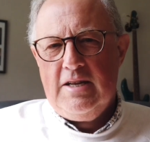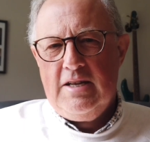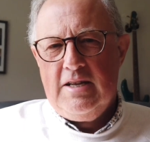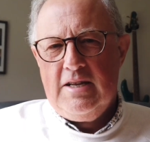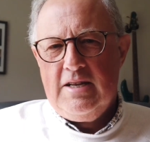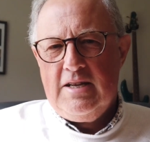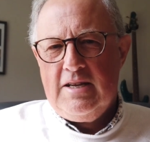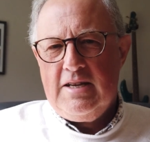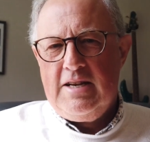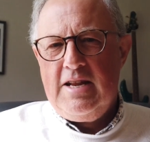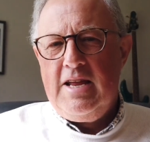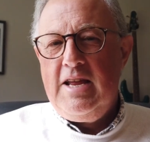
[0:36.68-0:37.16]

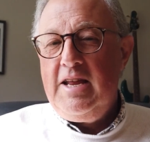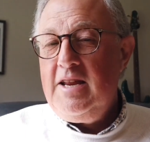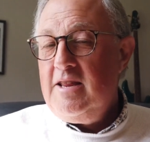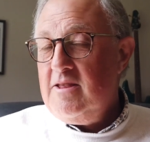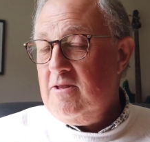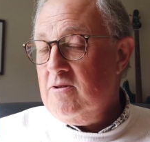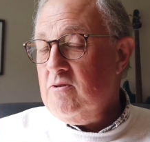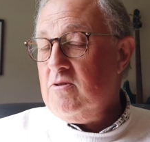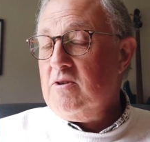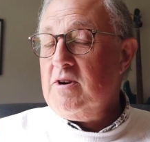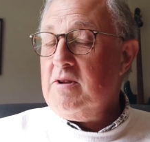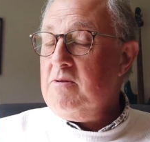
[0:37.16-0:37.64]
And he
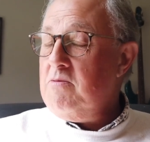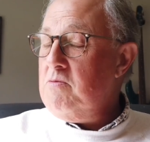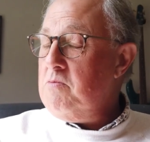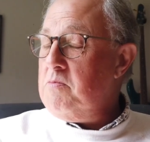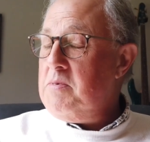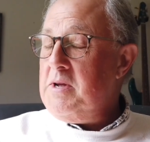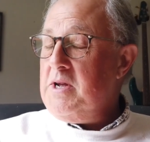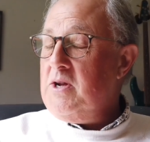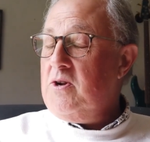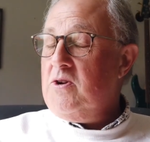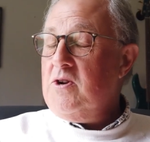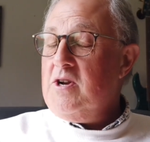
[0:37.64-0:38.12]
thought it would
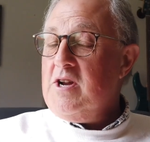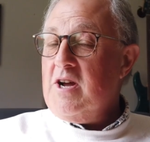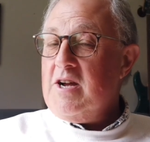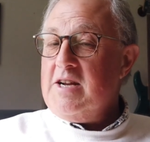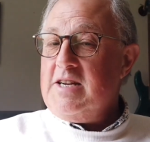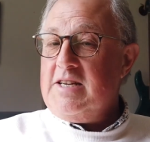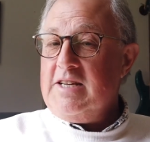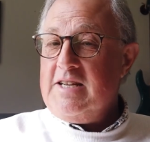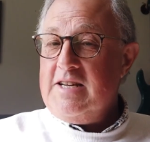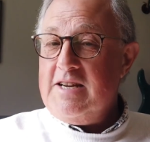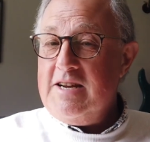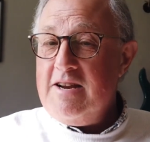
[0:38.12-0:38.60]
be a good
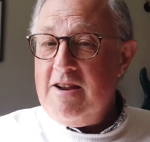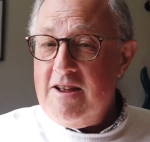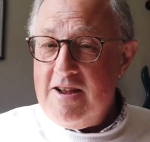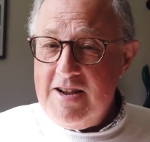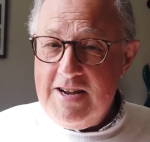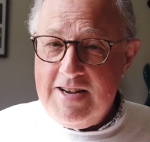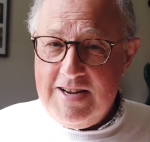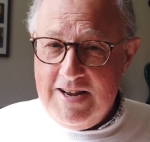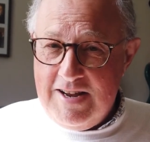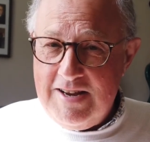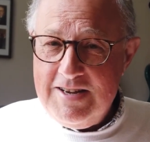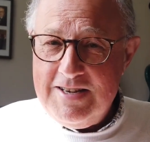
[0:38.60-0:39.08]
idea, and I
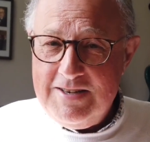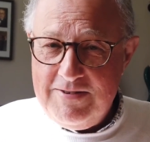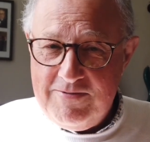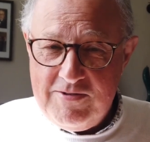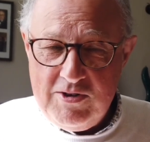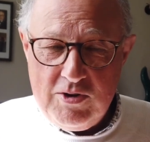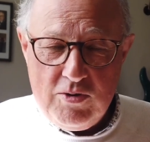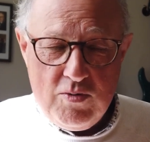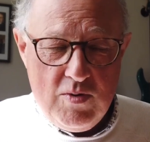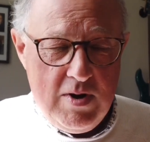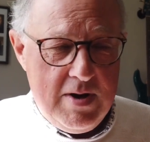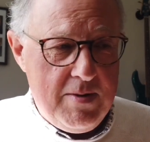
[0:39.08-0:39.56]
kind of
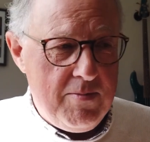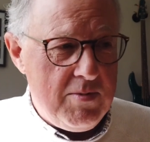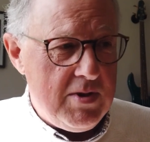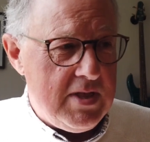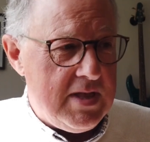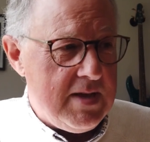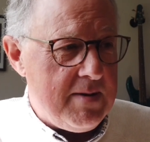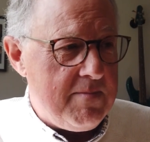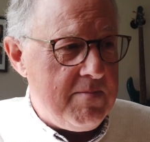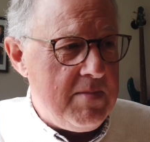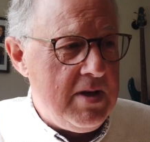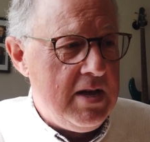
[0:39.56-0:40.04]
agree with
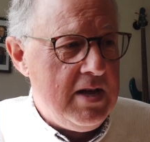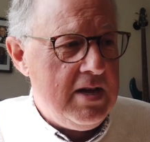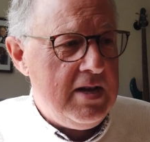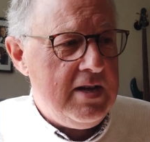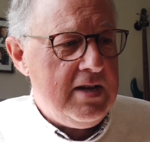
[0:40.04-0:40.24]
him,